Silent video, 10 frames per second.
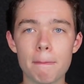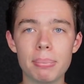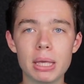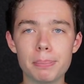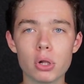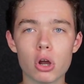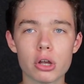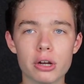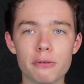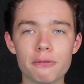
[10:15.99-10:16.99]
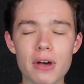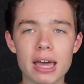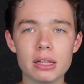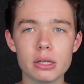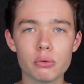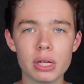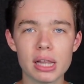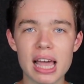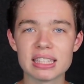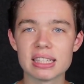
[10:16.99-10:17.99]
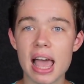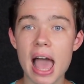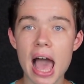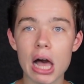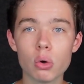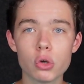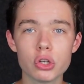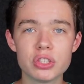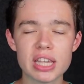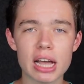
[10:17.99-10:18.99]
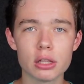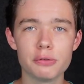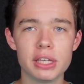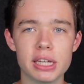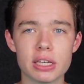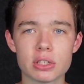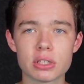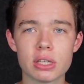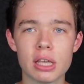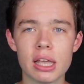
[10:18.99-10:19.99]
People are going to finally realize how good Zach LaVine is.